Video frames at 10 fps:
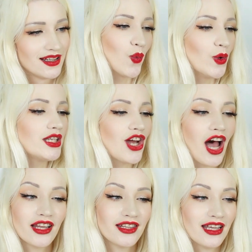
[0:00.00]
Which
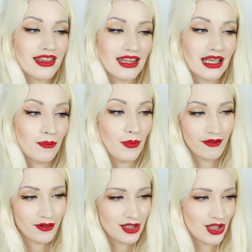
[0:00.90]
holiday-themed
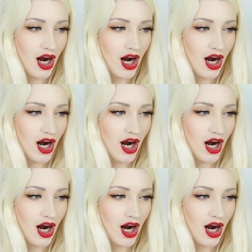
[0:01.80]
beverage